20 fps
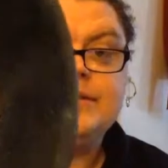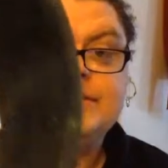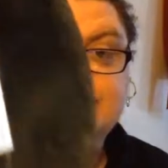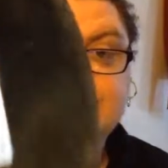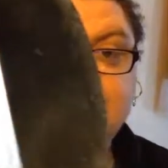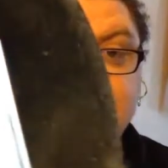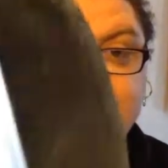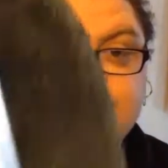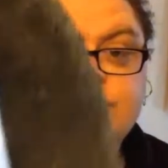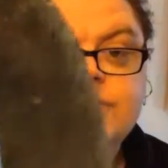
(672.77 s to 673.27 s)

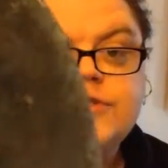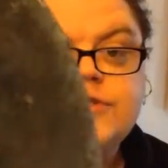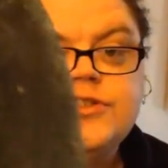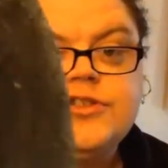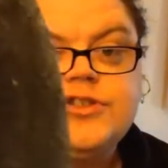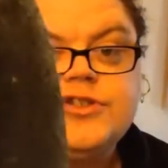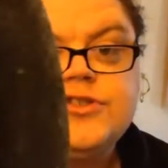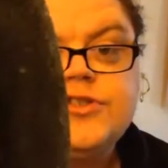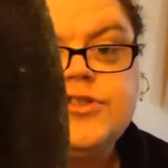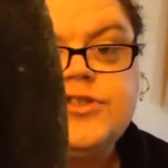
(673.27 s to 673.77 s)
itself, which
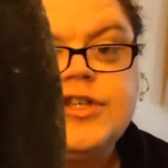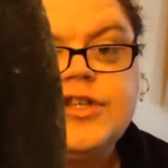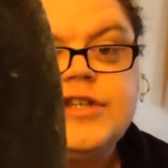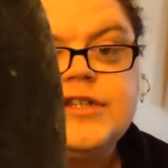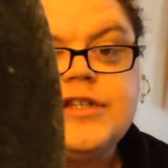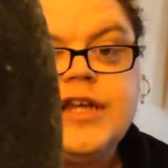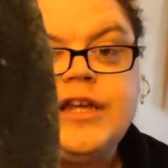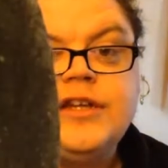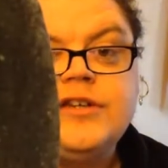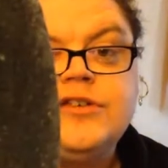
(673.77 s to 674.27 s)
just
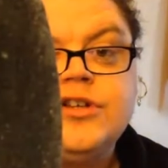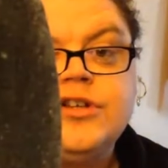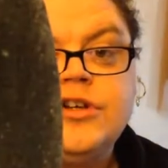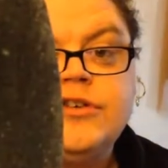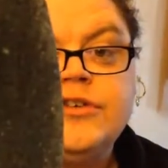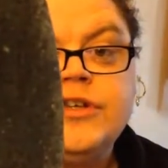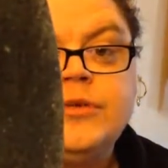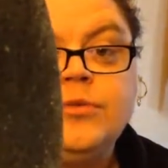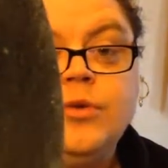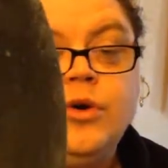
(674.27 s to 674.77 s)
says
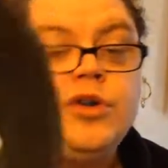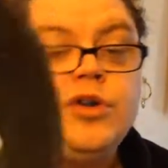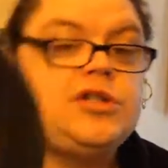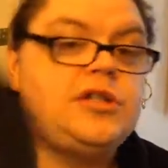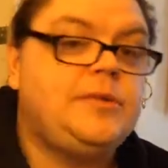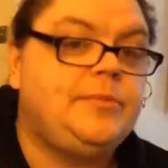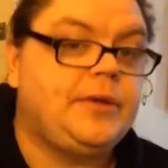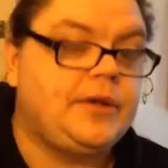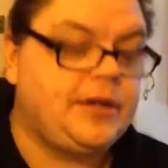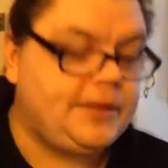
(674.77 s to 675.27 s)
Andorian
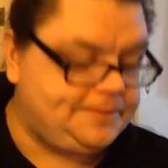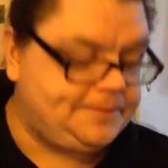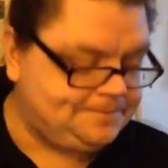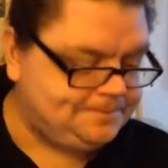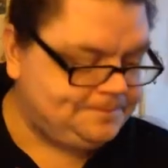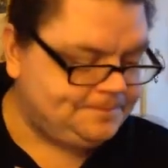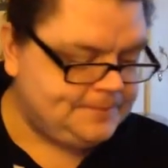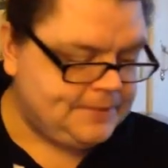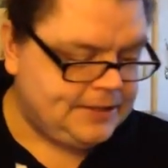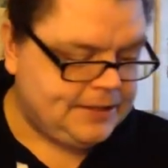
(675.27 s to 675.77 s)
warship on it.
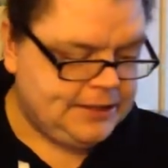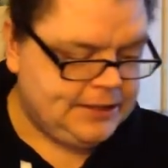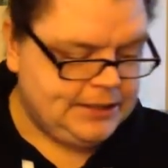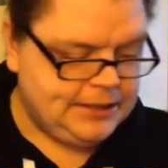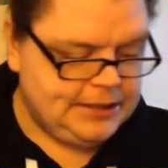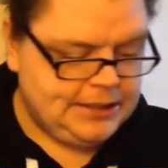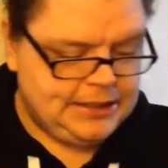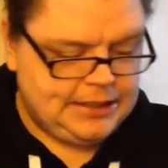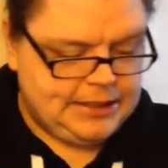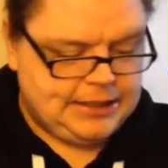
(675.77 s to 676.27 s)

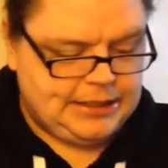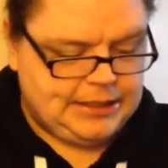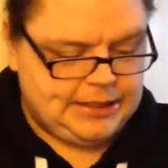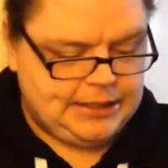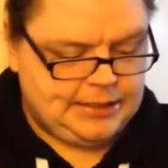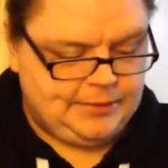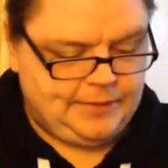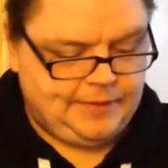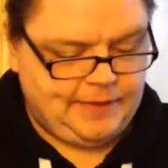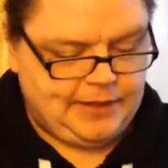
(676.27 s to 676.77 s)

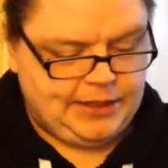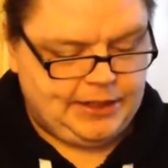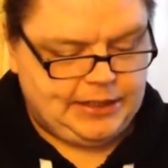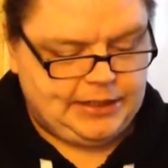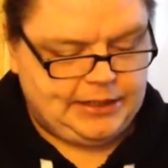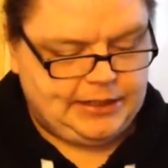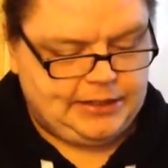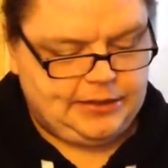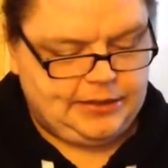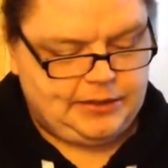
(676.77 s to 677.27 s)
And then it
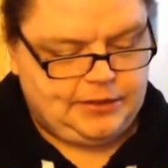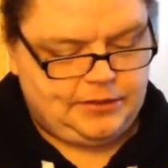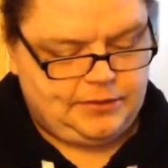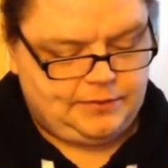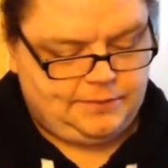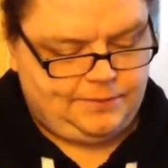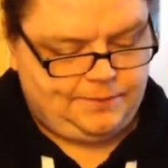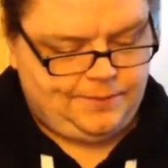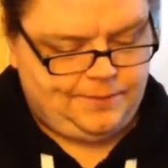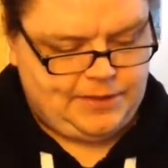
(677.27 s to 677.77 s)

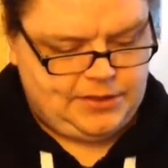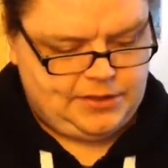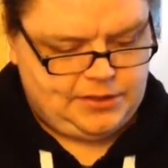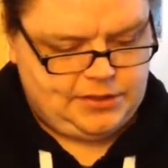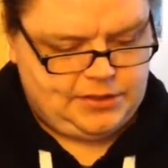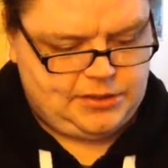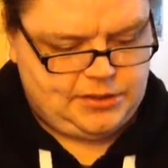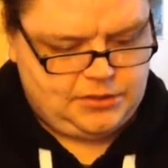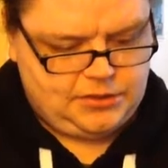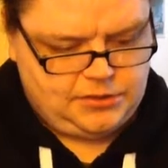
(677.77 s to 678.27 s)

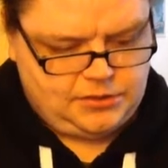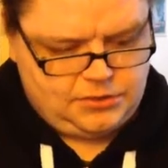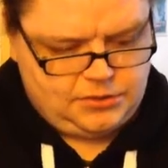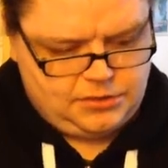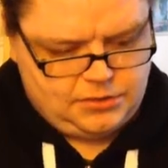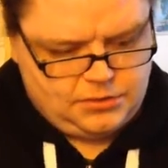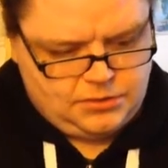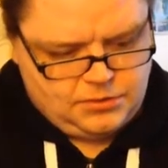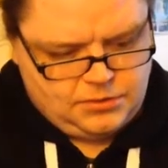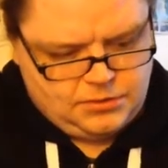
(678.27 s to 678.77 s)
fits
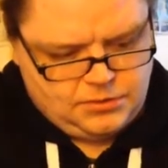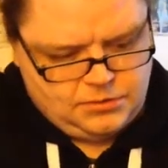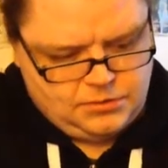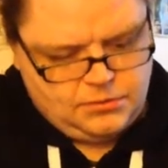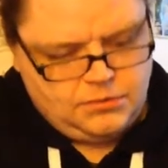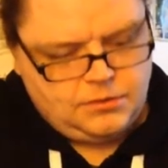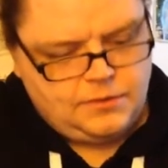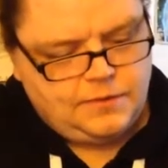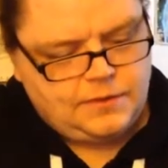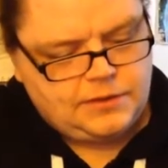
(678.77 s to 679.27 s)

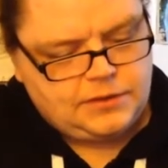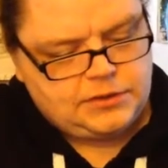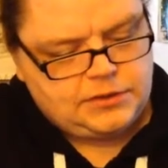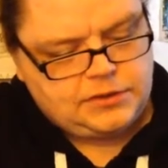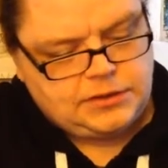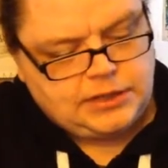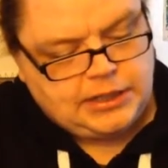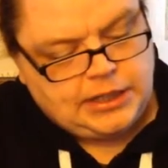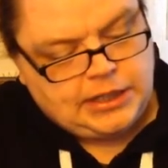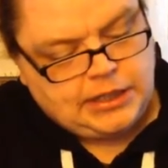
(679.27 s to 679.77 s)
to the
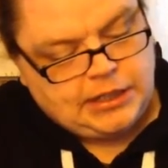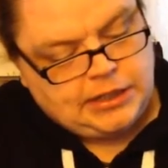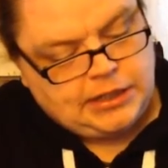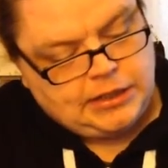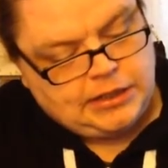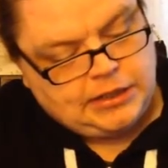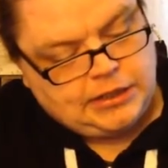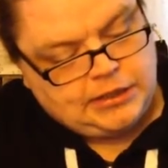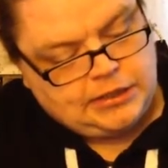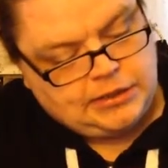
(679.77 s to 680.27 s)

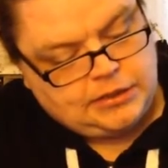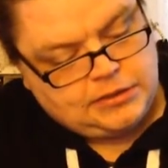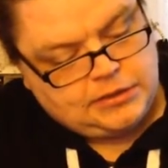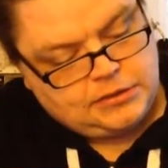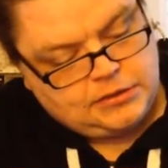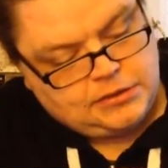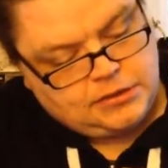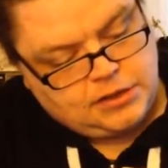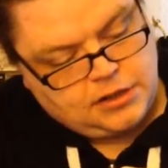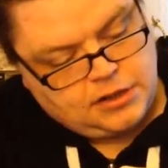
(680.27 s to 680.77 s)

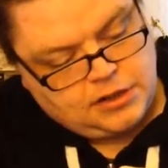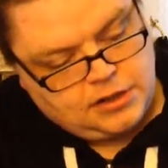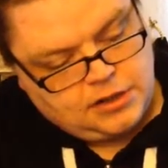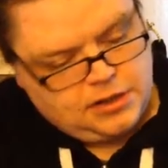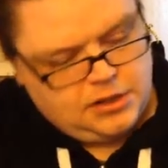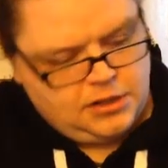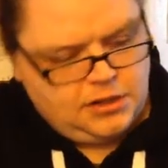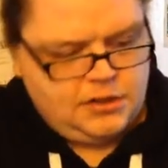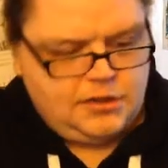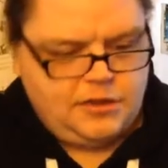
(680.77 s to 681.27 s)
stand
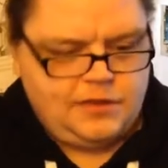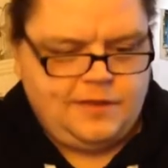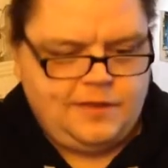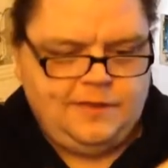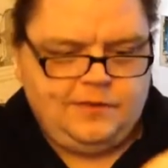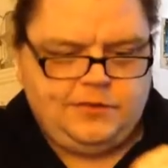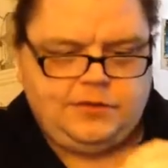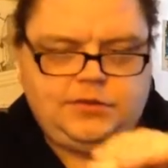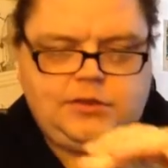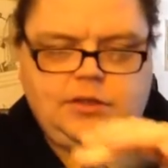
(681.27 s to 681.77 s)

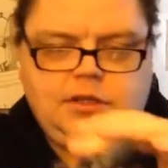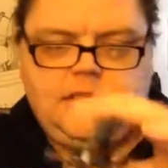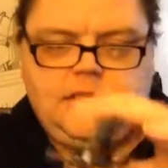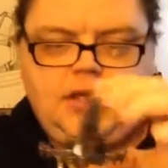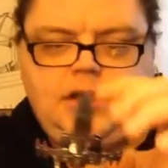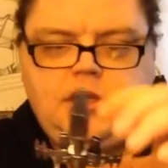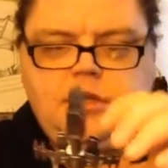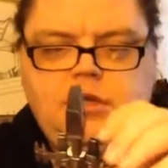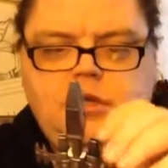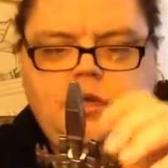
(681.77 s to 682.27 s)

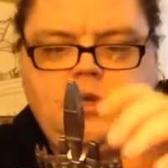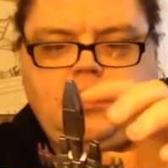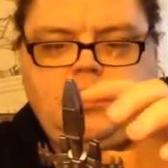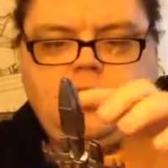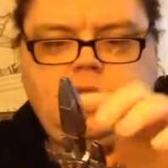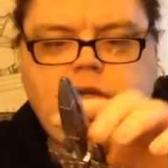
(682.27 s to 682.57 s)
thusly.